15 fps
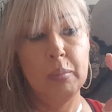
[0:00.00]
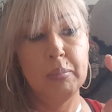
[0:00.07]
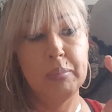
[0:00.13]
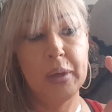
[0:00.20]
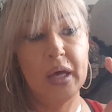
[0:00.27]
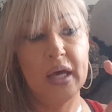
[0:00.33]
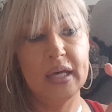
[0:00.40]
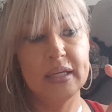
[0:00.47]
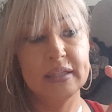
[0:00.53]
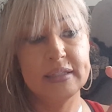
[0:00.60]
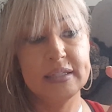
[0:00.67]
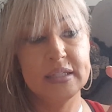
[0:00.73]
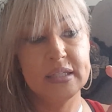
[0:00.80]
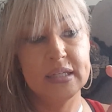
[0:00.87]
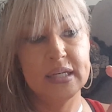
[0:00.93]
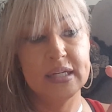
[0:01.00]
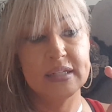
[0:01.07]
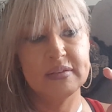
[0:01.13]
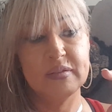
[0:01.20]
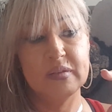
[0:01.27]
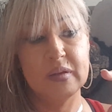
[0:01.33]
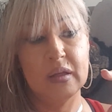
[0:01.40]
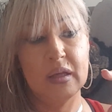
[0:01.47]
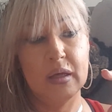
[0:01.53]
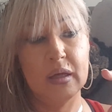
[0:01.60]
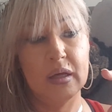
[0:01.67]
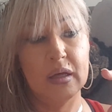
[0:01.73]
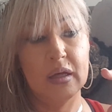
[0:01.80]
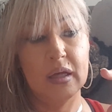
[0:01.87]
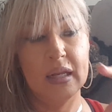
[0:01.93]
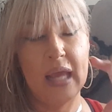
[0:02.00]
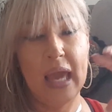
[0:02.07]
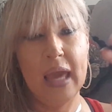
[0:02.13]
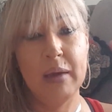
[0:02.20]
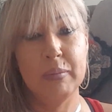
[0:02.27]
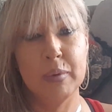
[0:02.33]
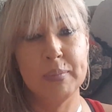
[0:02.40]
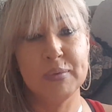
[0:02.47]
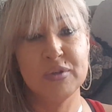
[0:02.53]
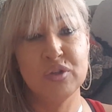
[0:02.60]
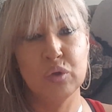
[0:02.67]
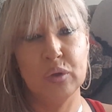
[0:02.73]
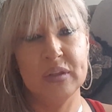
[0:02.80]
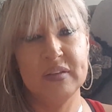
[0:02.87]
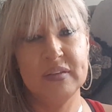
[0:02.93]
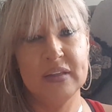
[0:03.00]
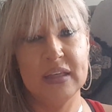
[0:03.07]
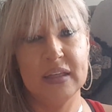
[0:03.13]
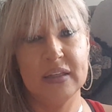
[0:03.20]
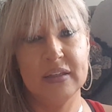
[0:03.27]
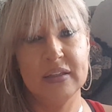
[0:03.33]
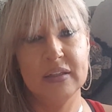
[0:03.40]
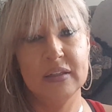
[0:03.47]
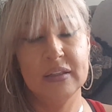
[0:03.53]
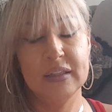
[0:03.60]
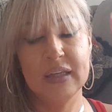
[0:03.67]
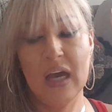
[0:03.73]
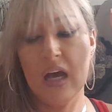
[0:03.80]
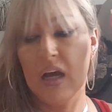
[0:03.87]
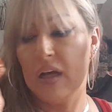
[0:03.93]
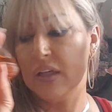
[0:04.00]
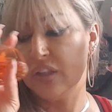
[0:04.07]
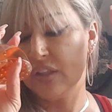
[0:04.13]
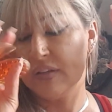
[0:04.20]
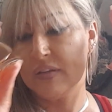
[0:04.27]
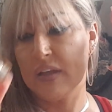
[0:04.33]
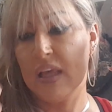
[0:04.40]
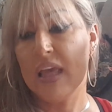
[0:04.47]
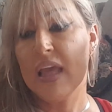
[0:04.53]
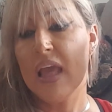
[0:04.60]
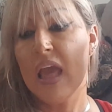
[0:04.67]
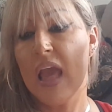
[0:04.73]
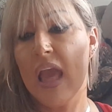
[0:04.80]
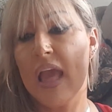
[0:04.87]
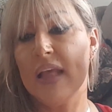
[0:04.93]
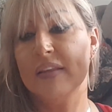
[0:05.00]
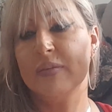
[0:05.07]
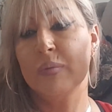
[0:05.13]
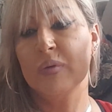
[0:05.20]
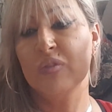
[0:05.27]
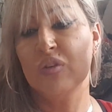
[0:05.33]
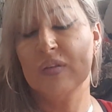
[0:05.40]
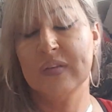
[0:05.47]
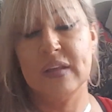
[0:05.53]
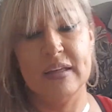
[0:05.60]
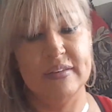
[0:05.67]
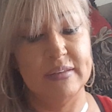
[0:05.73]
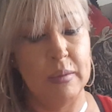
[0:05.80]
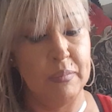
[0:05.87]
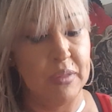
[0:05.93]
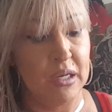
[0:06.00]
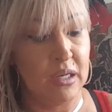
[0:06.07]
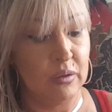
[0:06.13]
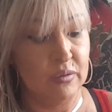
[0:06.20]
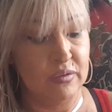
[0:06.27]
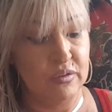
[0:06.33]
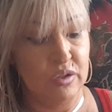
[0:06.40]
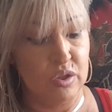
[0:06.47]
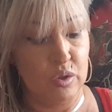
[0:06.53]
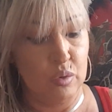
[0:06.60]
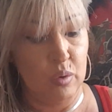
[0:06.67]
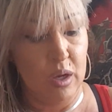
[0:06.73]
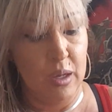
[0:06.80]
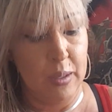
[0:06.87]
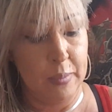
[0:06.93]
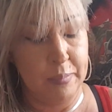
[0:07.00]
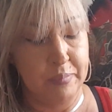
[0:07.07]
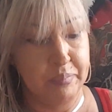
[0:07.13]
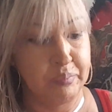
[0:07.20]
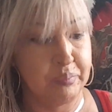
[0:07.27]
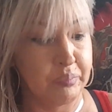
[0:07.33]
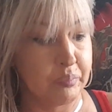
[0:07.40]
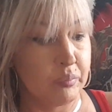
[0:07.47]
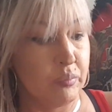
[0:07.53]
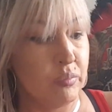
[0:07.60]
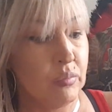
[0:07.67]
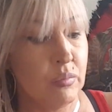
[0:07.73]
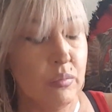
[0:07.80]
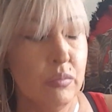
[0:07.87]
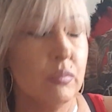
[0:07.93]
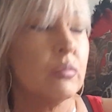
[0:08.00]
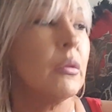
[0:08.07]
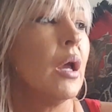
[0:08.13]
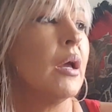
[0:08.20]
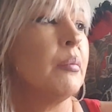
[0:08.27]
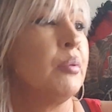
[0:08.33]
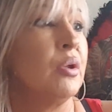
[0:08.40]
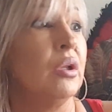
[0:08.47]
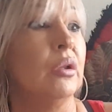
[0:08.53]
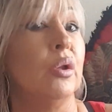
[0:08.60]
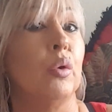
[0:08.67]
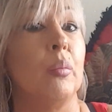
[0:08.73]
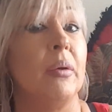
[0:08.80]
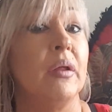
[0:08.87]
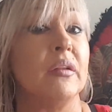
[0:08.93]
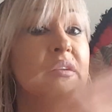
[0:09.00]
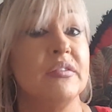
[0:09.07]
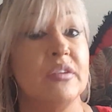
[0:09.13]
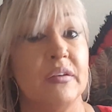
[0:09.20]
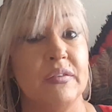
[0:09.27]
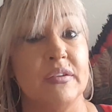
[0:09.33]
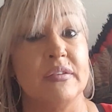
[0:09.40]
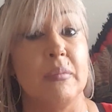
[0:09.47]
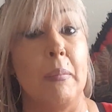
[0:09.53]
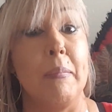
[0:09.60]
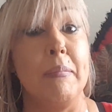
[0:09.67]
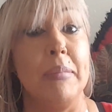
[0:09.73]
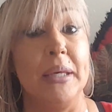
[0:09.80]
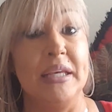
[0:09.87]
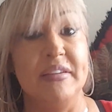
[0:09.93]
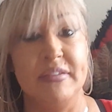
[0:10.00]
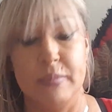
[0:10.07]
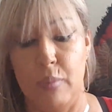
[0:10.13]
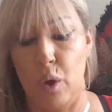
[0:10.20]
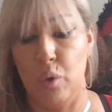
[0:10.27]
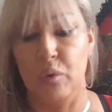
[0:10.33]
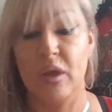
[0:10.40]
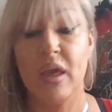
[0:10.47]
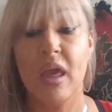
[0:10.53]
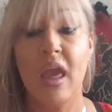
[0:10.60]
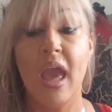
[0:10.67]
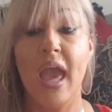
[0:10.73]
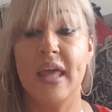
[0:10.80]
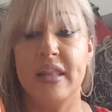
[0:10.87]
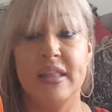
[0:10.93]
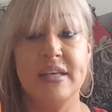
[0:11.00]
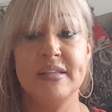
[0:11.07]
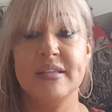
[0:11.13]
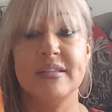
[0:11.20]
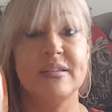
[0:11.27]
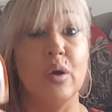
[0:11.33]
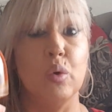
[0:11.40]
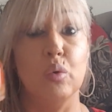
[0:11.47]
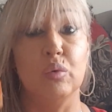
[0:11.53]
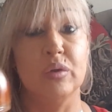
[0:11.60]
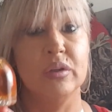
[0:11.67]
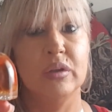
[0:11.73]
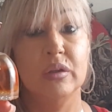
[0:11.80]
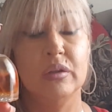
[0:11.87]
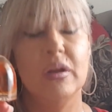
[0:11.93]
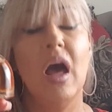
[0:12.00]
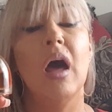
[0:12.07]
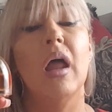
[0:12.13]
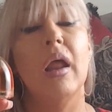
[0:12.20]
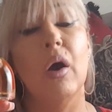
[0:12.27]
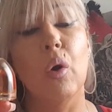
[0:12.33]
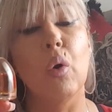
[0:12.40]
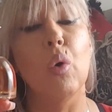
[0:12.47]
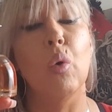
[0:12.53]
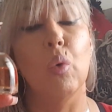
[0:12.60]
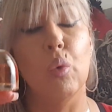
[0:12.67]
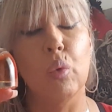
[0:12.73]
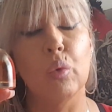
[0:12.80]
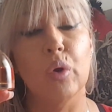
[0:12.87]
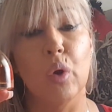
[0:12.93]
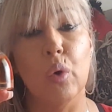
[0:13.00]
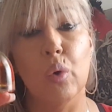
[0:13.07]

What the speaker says: But it's an amber patchouli scent. Gosh, it smells just like something else too. I put a little bit. This stuff is beast mode. And this is old. Not old.